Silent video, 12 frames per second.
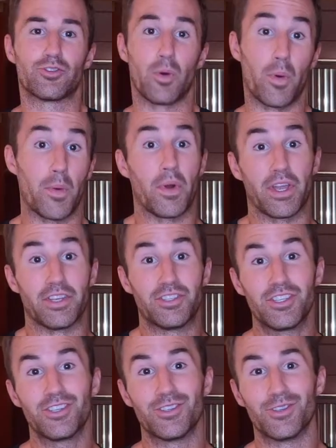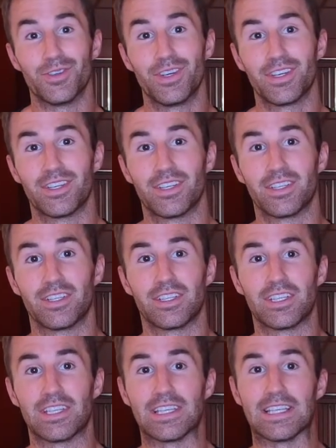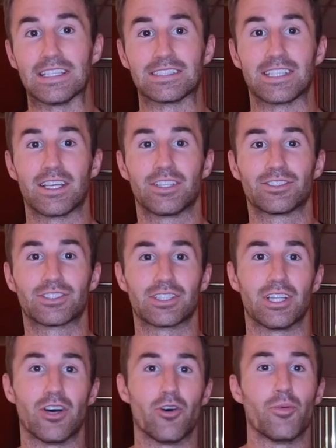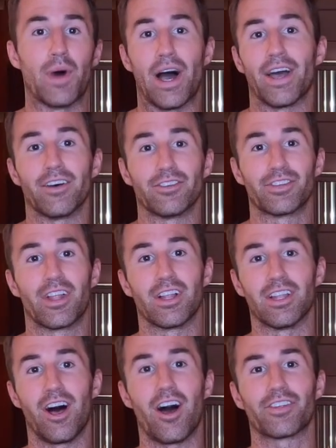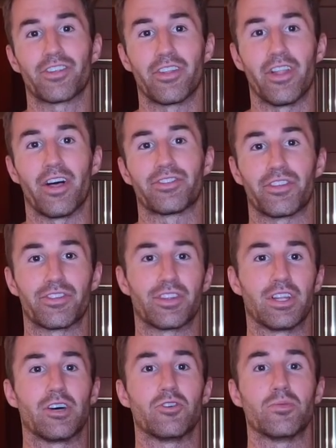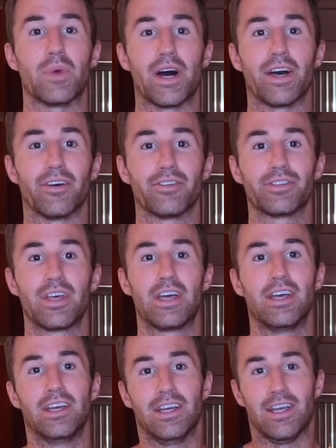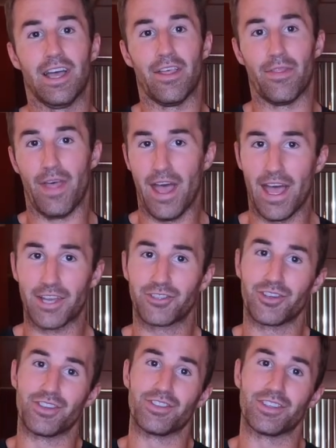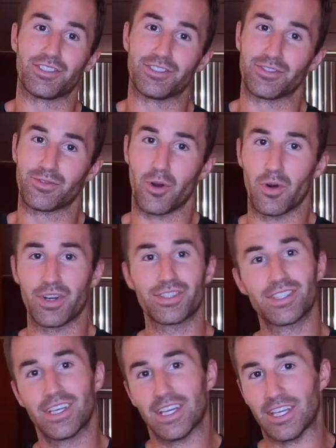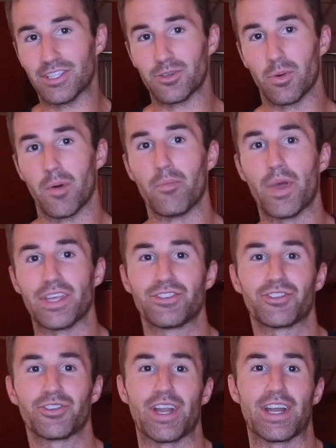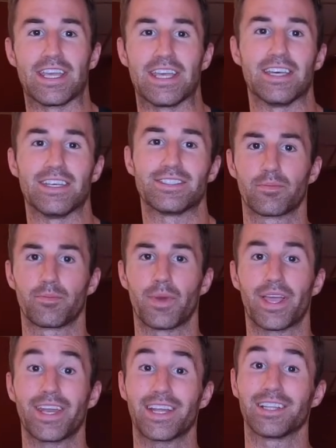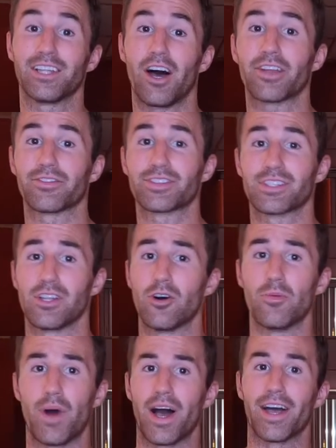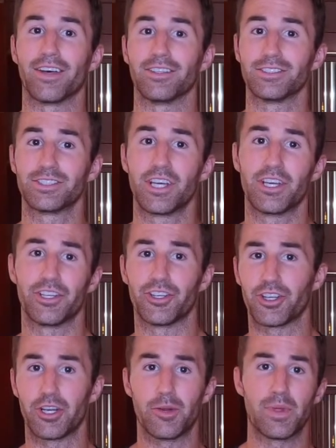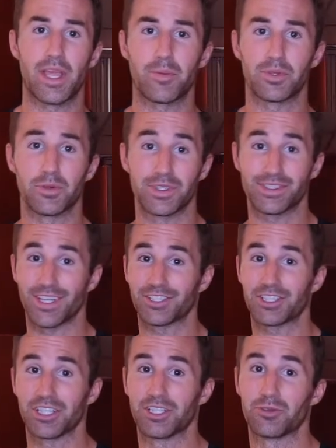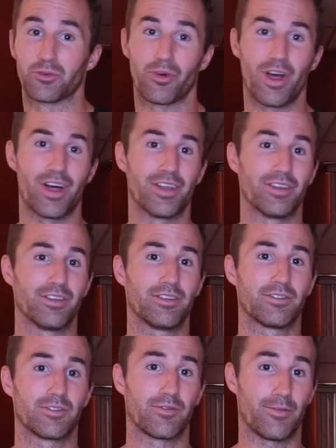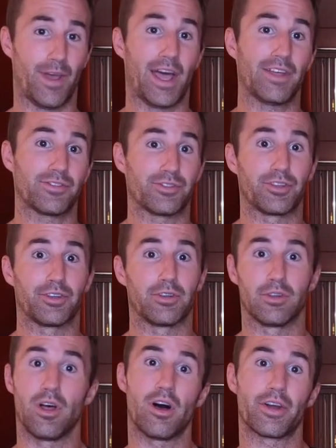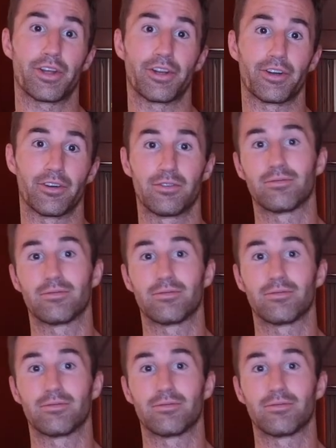what we want to do is slow miles, lots and lots of slow miles. And that transitions, of course, into what base training is. By getting a lot of slow miles, you're going to be able to essentially run faster, longer,